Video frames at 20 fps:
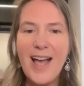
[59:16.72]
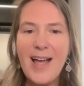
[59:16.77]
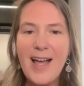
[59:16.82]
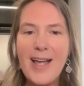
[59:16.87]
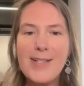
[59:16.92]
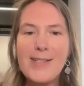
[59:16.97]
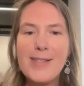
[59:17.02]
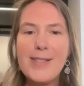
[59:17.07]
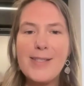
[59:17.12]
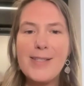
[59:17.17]

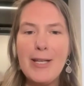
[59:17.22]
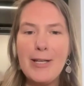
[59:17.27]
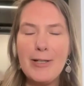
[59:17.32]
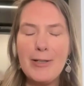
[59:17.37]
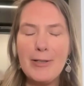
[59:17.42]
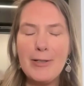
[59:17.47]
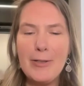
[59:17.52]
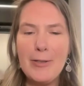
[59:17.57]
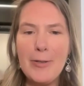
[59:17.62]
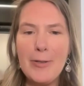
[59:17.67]
I is an
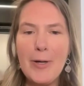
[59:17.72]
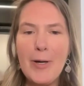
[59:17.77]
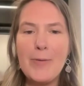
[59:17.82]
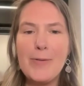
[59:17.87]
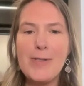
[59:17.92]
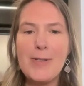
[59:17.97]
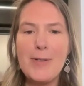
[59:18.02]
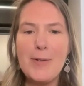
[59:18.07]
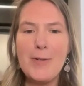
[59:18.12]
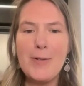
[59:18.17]
igloo,
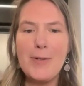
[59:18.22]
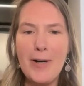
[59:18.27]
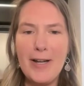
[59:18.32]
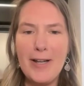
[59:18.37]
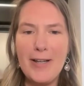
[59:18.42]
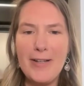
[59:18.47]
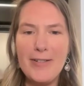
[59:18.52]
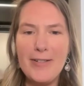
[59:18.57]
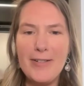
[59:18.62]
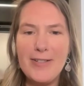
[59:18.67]
O is an
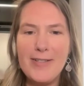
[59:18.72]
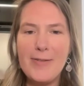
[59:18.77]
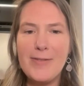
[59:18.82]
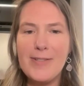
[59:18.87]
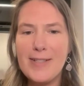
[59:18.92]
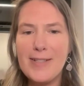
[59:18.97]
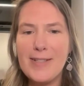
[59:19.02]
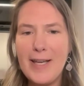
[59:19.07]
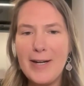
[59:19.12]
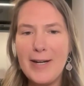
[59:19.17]
orange. So
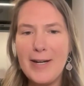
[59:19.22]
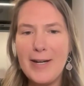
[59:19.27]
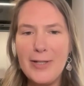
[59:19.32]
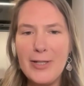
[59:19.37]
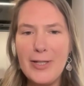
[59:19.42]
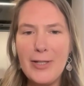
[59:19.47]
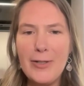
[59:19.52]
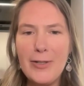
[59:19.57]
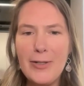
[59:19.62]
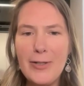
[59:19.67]
it's kind of a
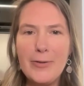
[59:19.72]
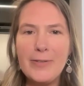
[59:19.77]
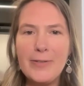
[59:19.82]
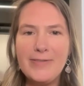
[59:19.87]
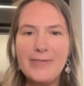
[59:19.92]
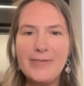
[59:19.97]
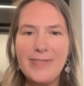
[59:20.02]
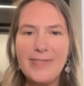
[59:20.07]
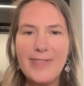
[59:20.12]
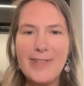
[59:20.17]
new
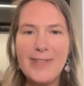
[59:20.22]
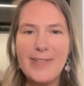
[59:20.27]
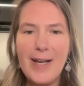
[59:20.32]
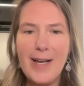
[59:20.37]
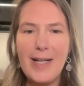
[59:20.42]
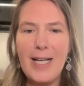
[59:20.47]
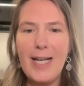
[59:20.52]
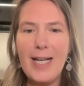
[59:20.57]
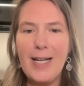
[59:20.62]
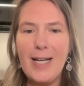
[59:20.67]

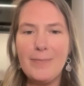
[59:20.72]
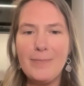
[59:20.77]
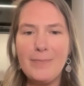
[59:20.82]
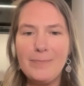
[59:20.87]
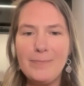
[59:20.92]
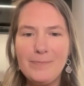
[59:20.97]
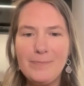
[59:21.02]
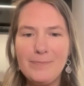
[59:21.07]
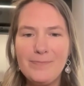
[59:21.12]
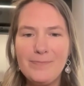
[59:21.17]
.com.